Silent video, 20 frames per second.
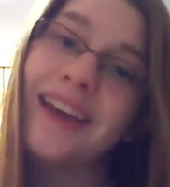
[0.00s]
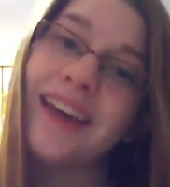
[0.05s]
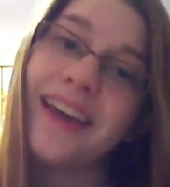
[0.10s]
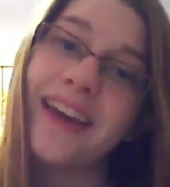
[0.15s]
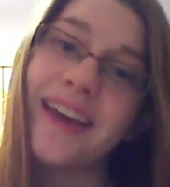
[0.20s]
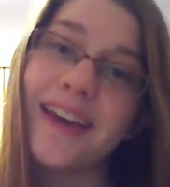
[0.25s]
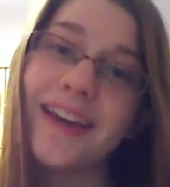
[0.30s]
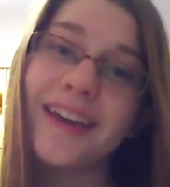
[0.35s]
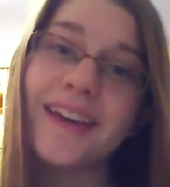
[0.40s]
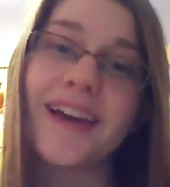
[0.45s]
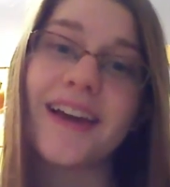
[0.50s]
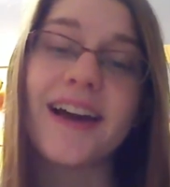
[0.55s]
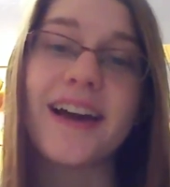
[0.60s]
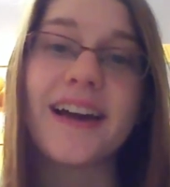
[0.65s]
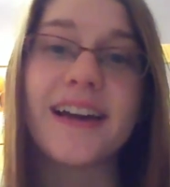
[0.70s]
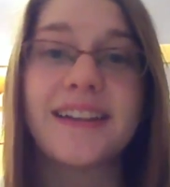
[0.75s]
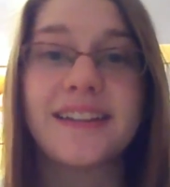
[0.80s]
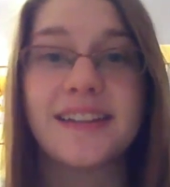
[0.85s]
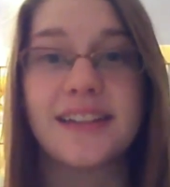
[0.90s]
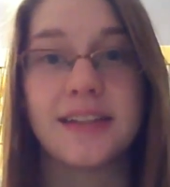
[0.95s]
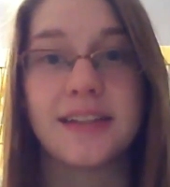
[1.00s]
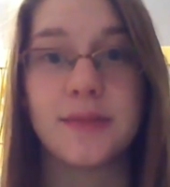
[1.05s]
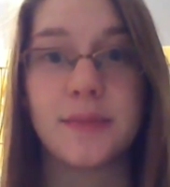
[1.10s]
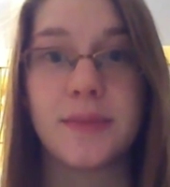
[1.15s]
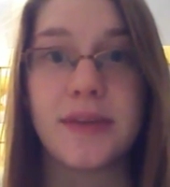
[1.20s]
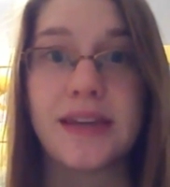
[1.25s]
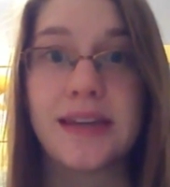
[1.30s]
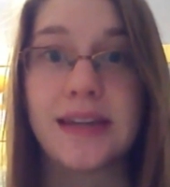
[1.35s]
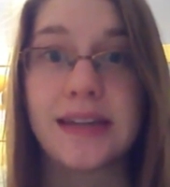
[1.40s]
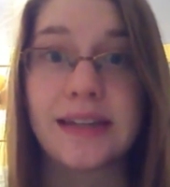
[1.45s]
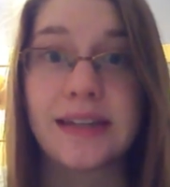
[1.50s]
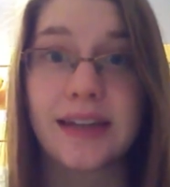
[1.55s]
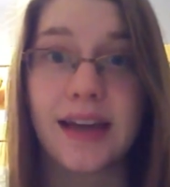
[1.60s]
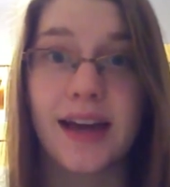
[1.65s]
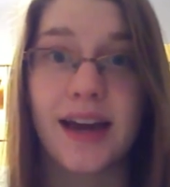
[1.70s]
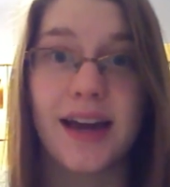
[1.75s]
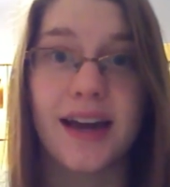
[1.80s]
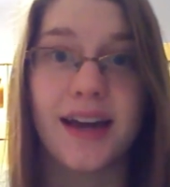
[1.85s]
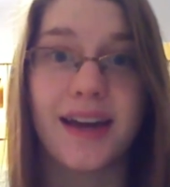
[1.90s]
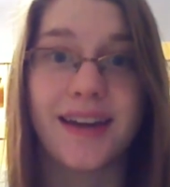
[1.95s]
Hey guys, it's me,
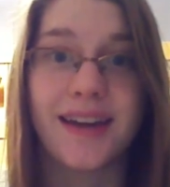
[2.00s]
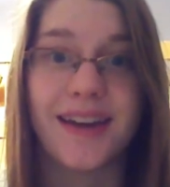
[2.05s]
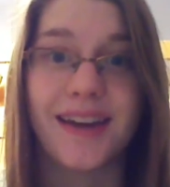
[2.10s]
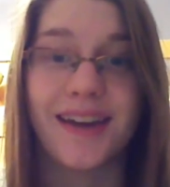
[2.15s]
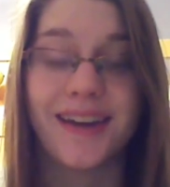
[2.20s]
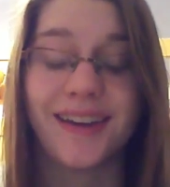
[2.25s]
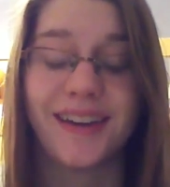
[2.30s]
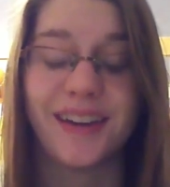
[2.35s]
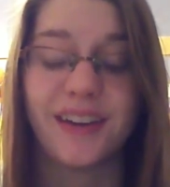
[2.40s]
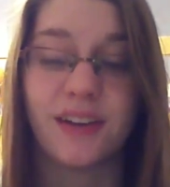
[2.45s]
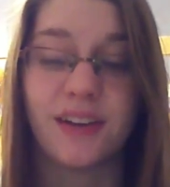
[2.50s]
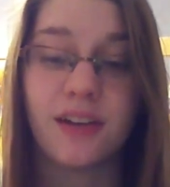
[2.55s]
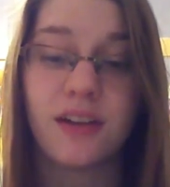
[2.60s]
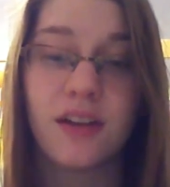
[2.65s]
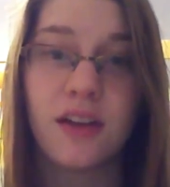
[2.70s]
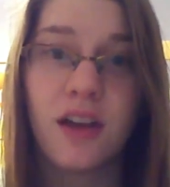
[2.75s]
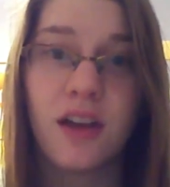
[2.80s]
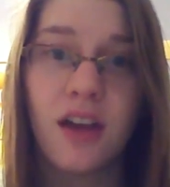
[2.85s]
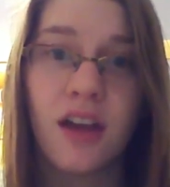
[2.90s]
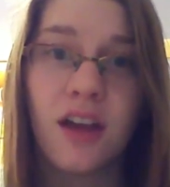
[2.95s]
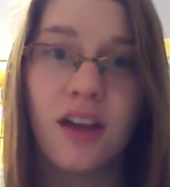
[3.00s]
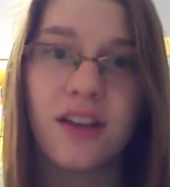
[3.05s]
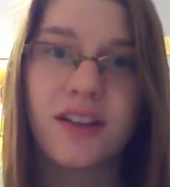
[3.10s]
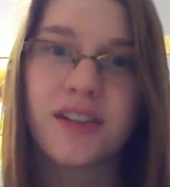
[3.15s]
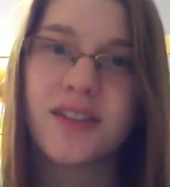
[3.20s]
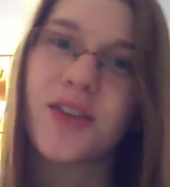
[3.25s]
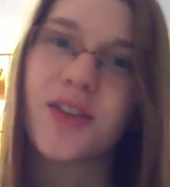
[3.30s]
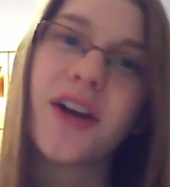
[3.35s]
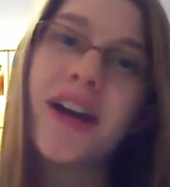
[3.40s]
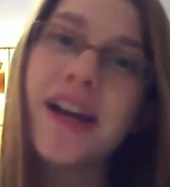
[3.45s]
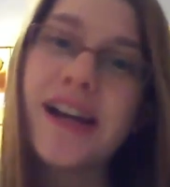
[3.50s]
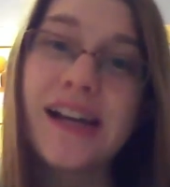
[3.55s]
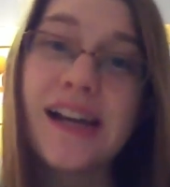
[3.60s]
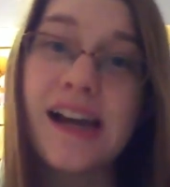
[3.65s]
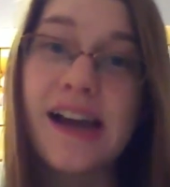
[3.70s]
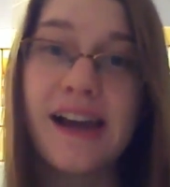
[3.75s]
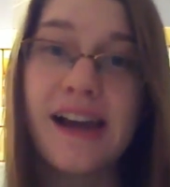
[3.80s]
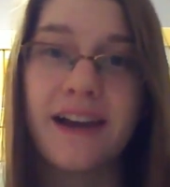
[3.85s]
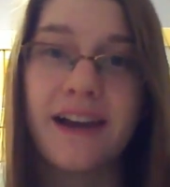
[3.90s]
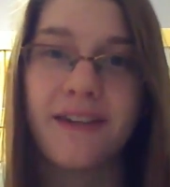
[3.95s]
Kai, and sorry I
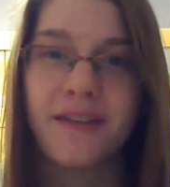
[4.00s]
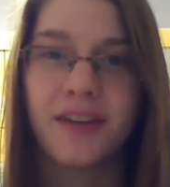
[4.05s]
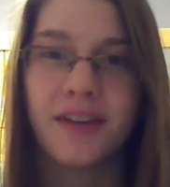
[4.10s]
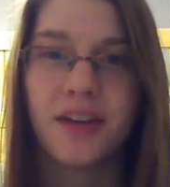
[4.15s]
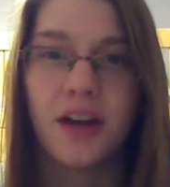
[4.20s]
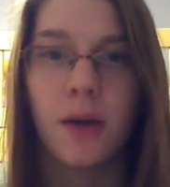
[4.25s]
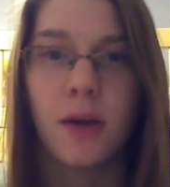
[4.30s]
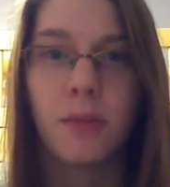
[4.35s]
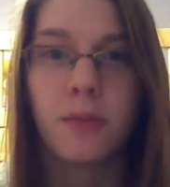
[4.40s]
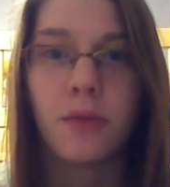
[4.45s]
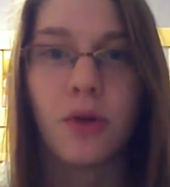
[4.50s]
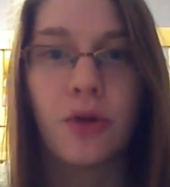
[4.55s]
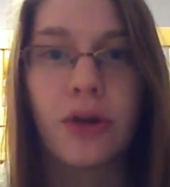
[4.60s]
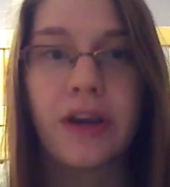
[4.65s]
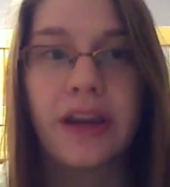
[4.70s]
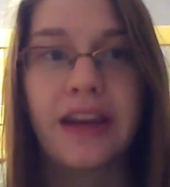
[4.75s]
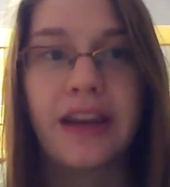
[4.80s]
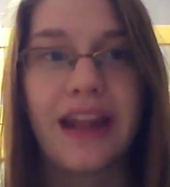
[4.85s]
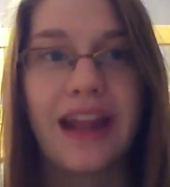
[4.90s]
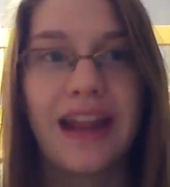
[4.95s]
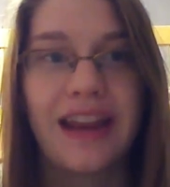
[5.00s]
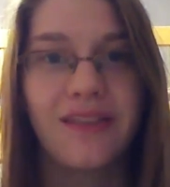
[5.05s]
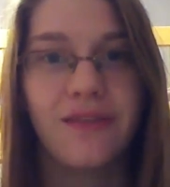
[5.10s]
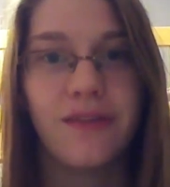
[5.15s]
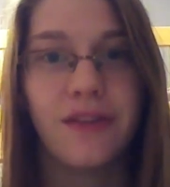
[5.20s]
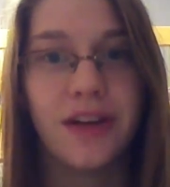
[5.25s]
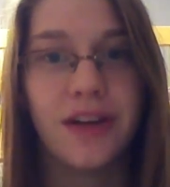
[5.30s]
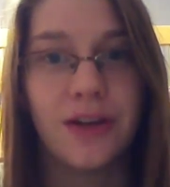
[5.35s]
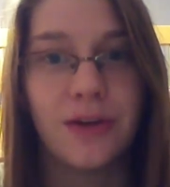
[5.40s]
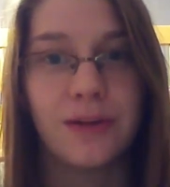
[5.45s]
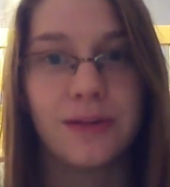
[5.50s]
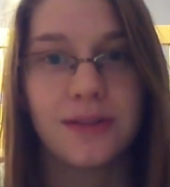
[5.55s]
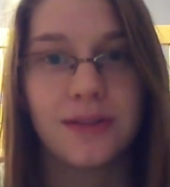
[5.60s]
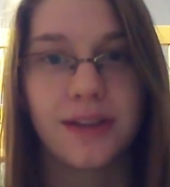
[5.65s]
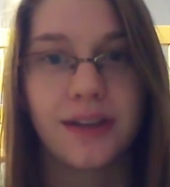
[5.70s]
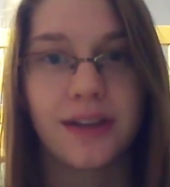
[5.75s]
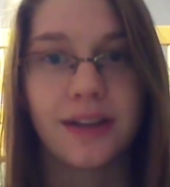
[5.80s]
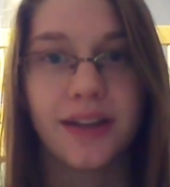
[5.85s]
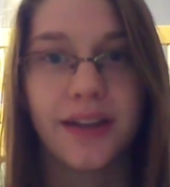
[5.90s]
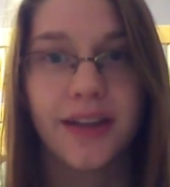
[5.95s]
haven't uploaded any videos
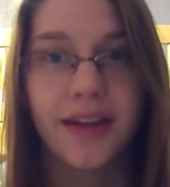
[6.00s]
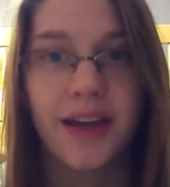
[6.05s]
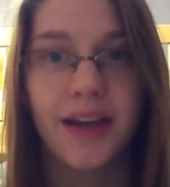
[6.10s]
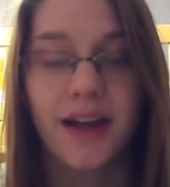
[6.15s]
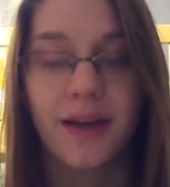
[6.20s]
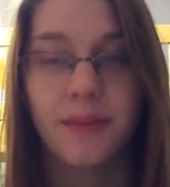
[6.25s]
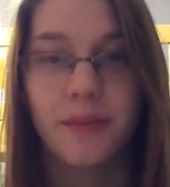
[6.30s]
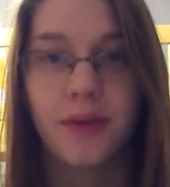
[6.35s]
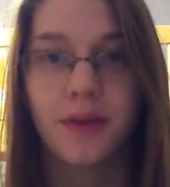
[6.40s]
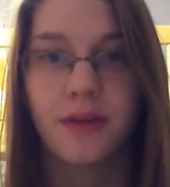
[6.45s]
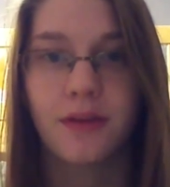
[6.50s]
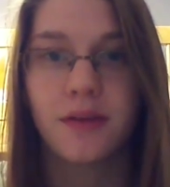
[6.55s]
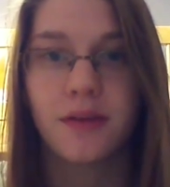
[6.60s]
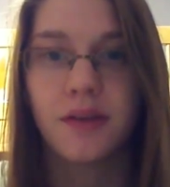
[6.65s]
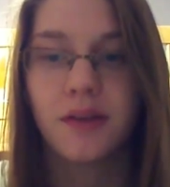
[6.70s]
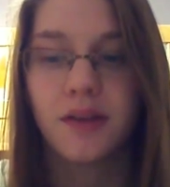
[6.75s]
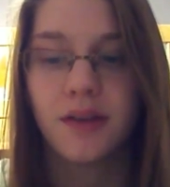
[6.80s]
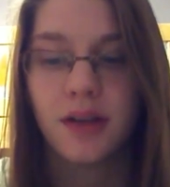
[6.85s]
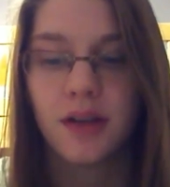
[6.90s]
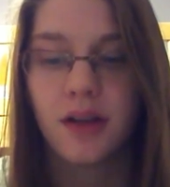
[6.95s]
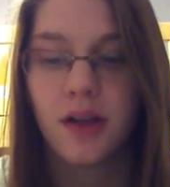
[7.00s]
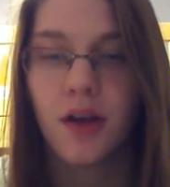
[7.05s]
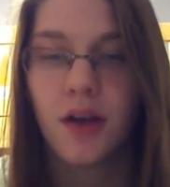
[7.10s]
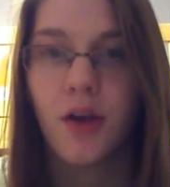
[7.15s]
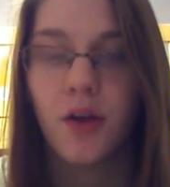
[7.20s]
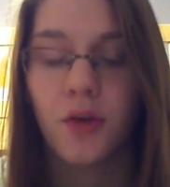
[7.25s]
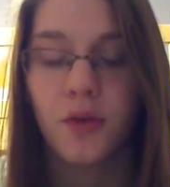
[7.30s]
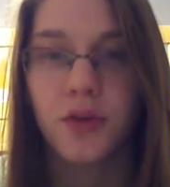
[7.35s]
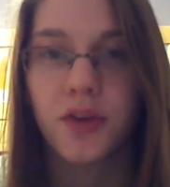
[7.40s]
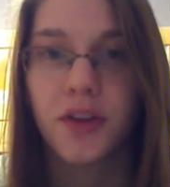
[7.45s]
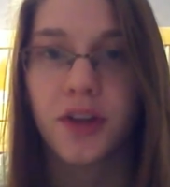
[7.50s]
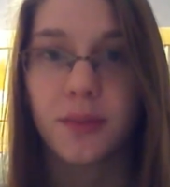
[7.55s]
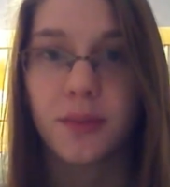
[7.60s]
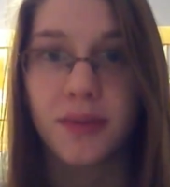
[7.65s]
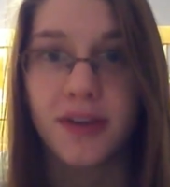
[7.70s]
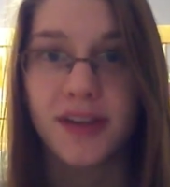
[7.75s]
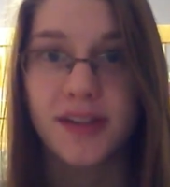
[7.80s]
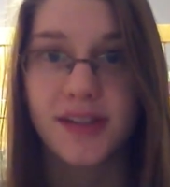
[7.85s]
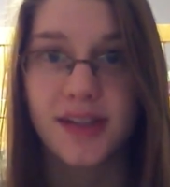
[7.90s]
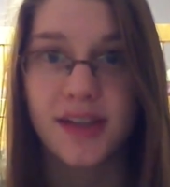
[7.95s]
lately. I've been really
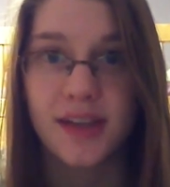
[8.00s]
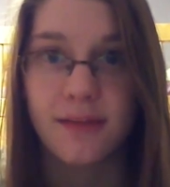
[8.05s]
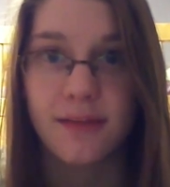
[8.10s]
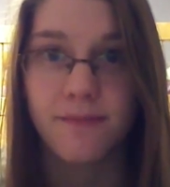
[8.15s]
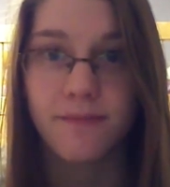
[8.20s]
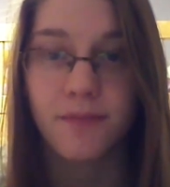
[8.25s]
busy.